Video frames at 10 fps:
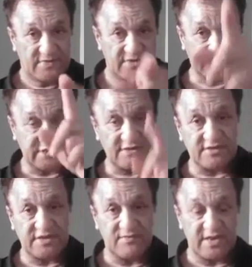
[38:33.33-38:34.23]
is stuck
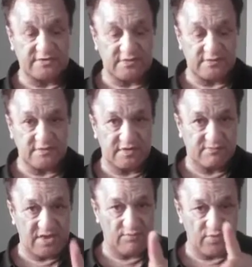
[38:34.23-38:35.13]
to their mountain, and
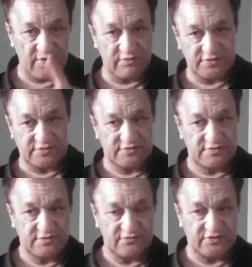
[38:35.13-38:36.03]
my boy,
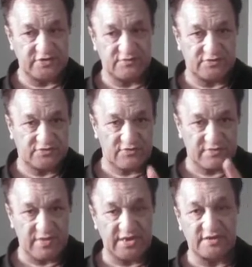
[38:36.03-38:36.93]
Richard, was talking
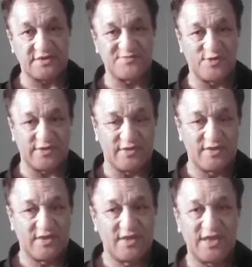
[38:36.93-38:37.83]
about it this morning.
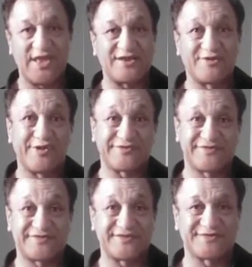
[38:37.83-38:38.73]
He had a lot
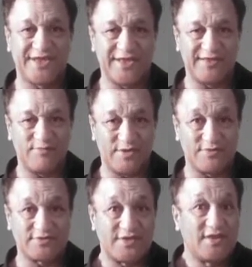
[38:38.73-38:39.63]
to say,
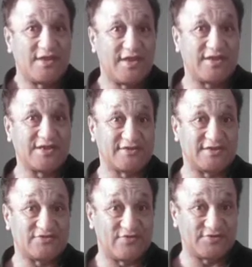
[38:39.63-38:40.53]
because he done
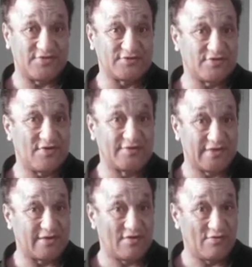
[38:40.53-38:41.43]
his research on
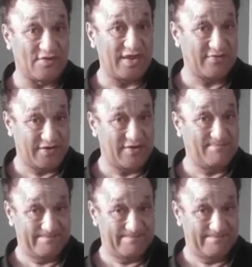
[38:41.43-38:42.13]
that whole area,